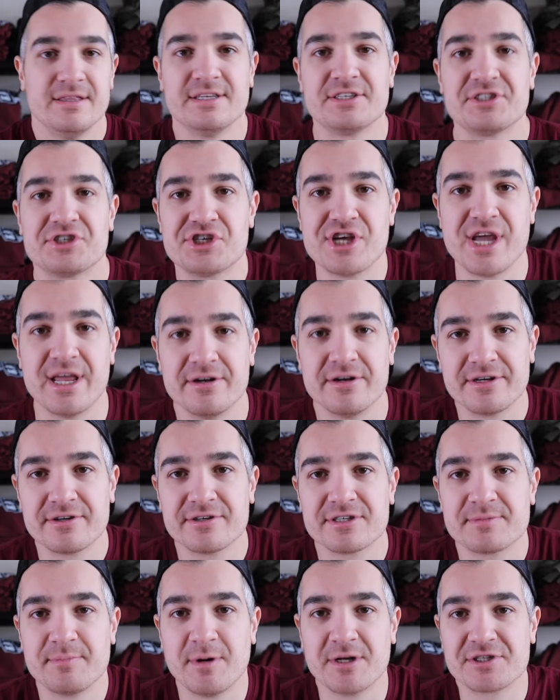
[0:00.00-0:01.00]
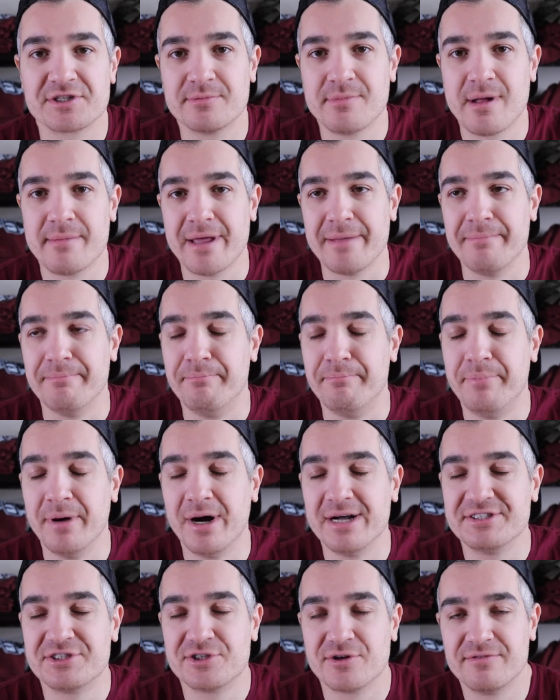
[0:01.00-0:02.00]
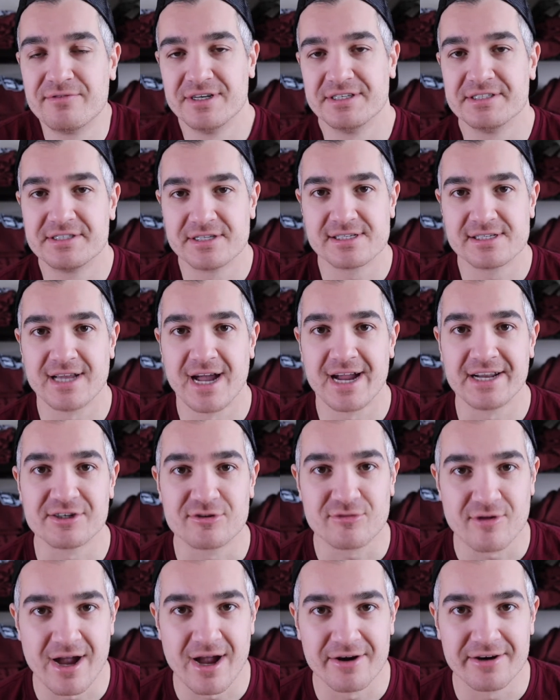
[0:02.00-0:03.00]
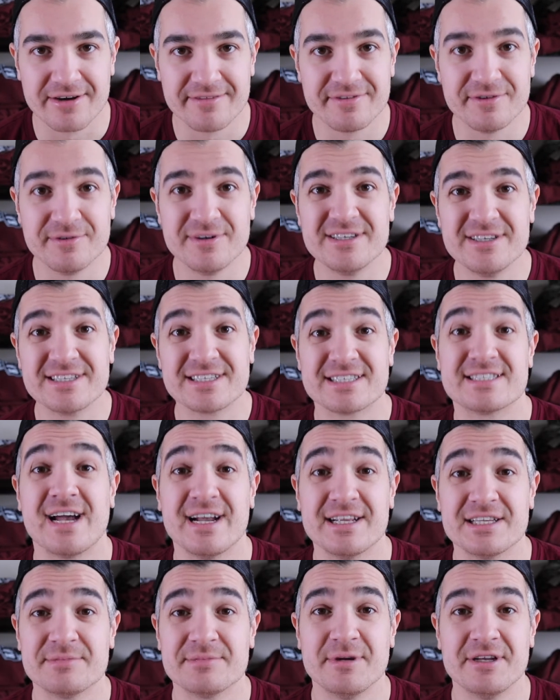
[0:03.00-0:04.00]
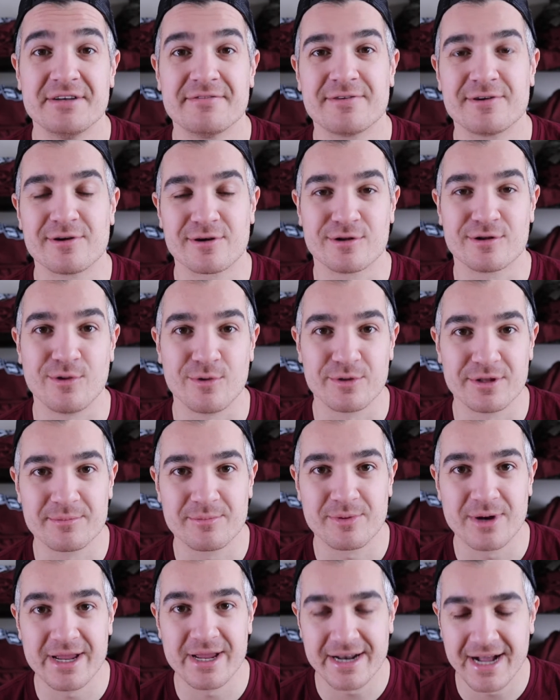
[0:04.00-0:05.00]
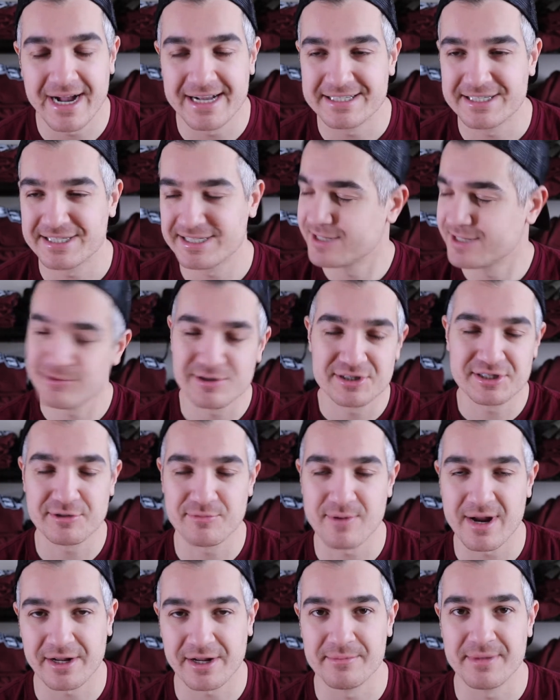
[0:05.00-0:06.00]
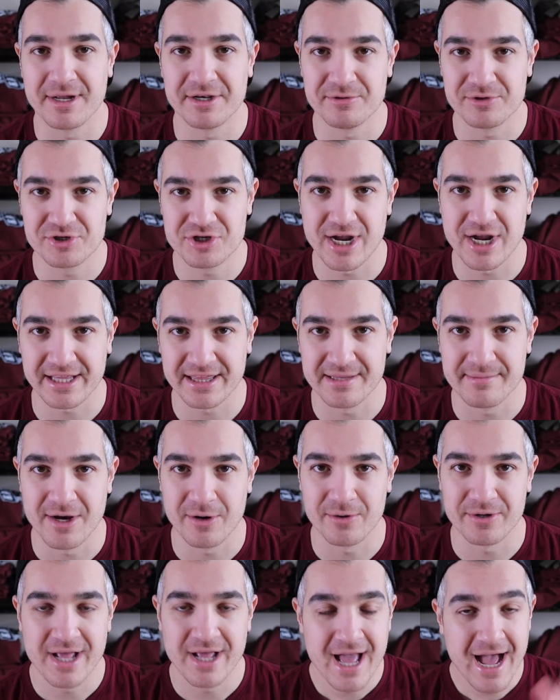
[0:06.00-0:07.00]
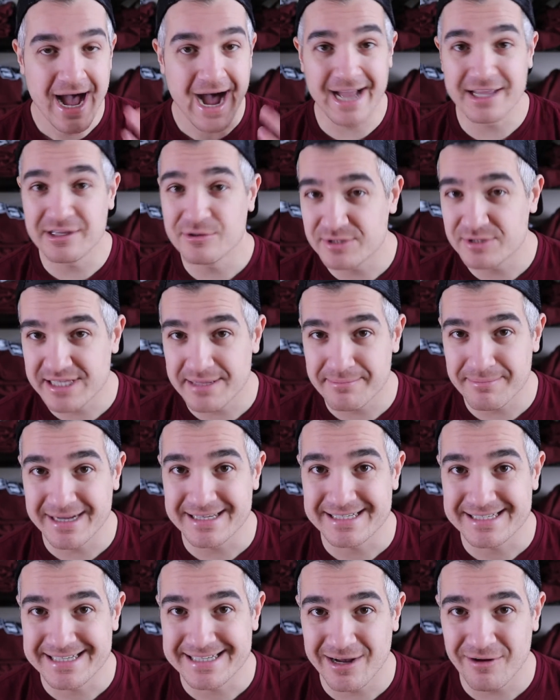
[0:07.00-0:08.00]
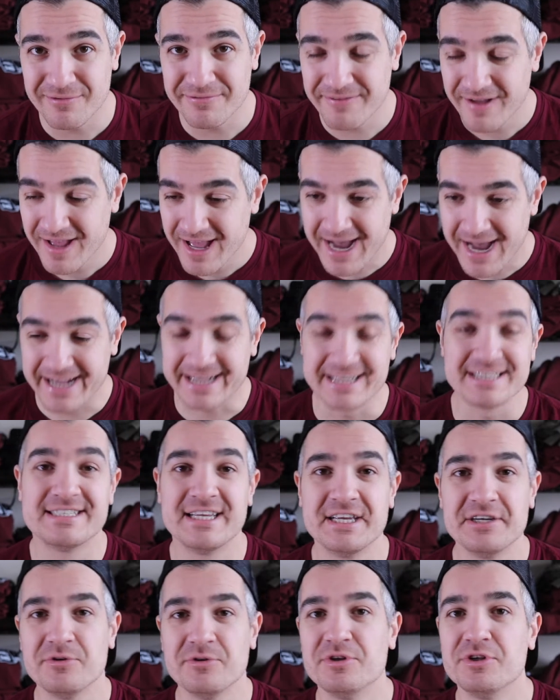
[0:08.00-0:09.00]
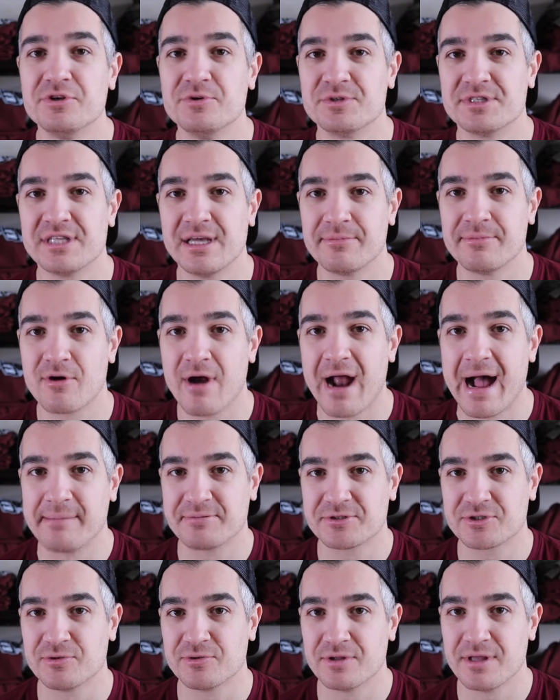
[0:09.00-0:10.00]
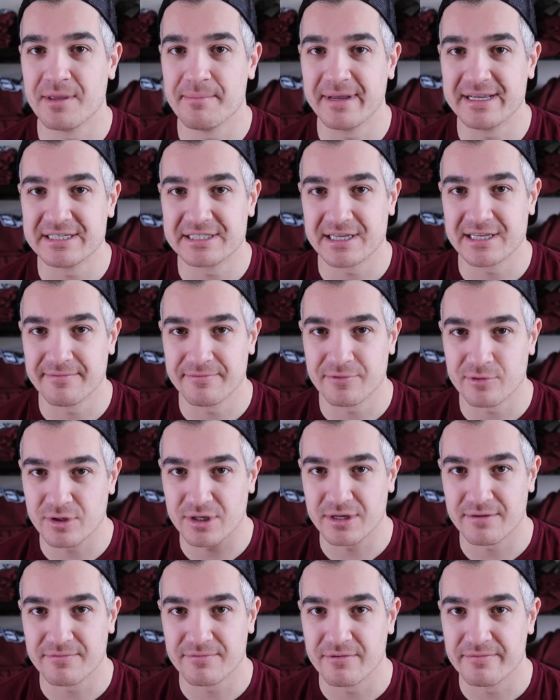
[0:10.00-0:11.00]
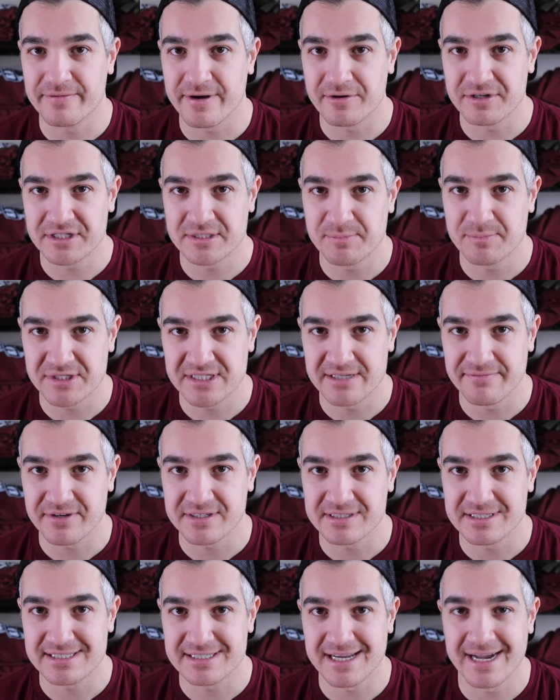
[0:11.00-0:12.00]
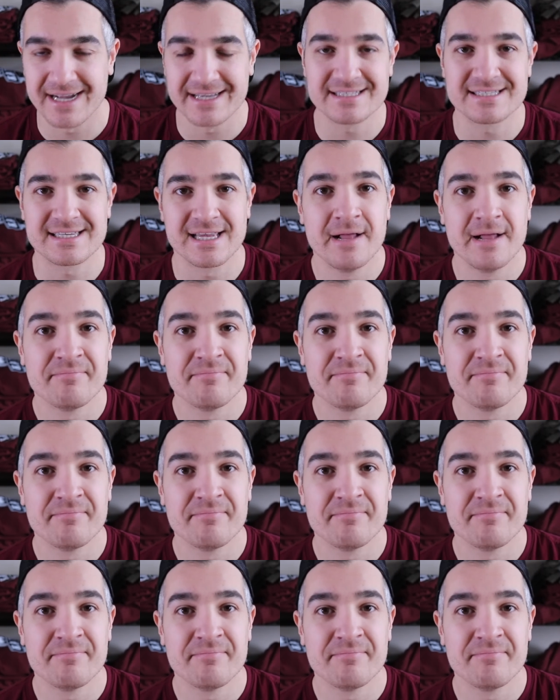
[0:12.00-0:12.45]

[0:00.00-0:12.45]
This channel here is sponsored by my buds over at Design Crowd, and if you need designs made for your clothing brand, I seriously recommend you check them out. I use them myself, I continue to use them. They're absolutely amazing if you're looking for very specific designs.